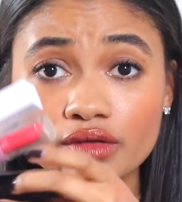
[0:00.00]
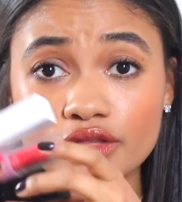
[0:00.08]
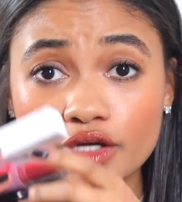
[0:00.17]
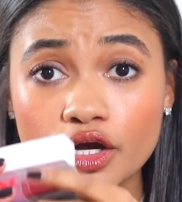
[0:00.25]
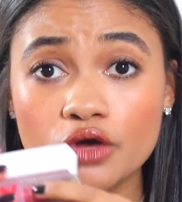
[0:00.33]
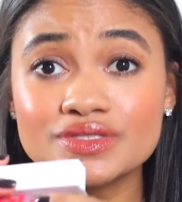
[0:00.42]

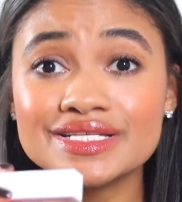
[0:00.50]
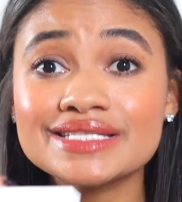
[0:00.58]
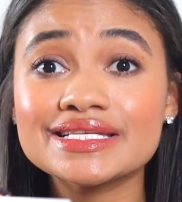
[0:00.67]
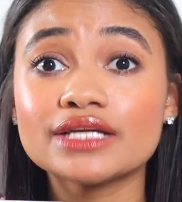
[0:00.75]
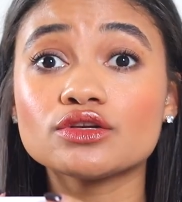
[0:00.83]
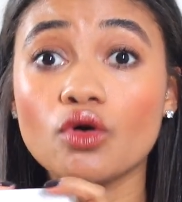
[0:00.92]
the
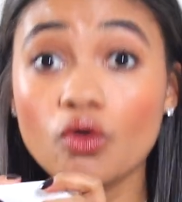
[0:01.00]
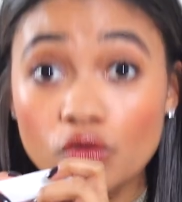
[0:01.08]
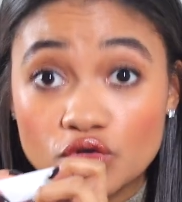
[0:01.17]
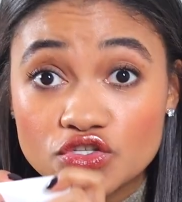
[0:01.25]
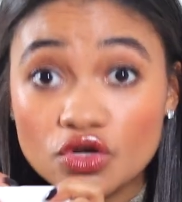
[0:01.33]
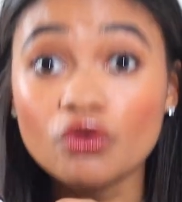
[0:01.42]
Kosas and
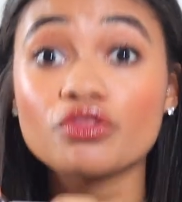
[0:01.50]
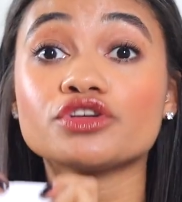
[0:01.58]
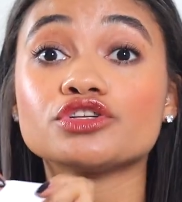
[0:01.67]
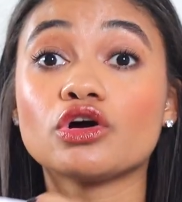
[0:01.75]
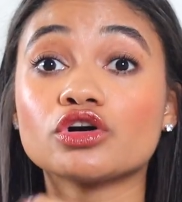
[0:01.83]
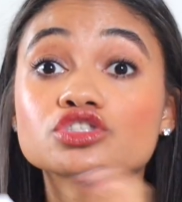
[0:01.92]
also the
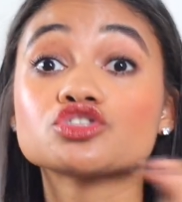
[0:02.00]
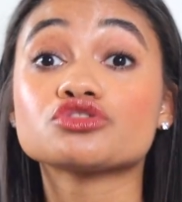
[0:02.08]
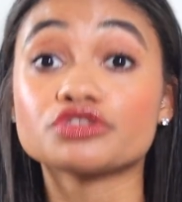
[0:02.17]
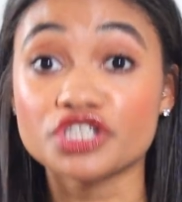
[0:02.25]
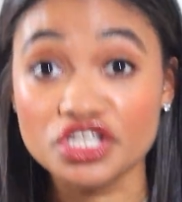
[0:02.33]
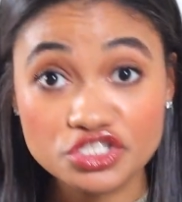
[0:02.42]
NARS
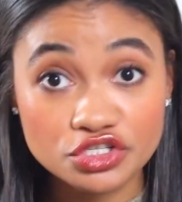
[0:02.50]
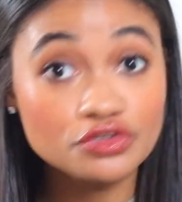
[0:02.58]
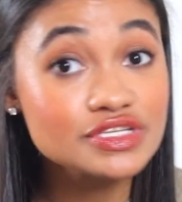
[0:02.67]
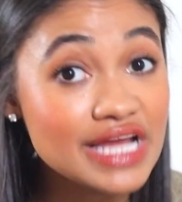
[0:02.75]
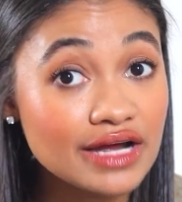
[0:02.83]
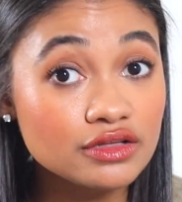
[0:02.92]
traditional
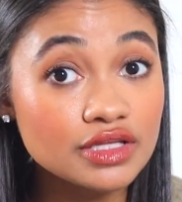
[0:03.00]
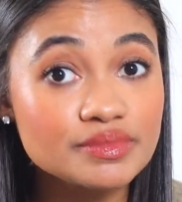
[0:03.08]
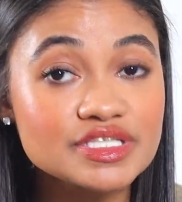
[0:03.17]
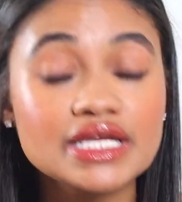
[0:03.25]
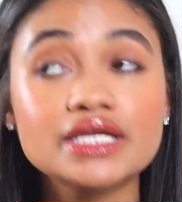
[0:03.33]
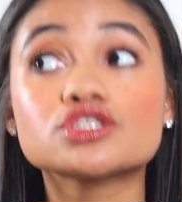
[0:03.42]
style
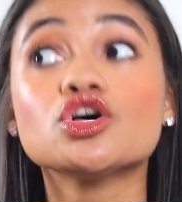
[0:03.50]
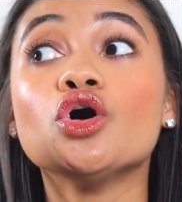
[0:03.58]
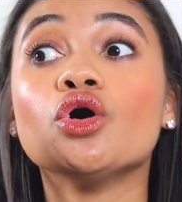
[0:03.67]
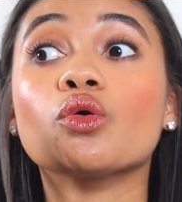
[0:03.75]
lipsticks.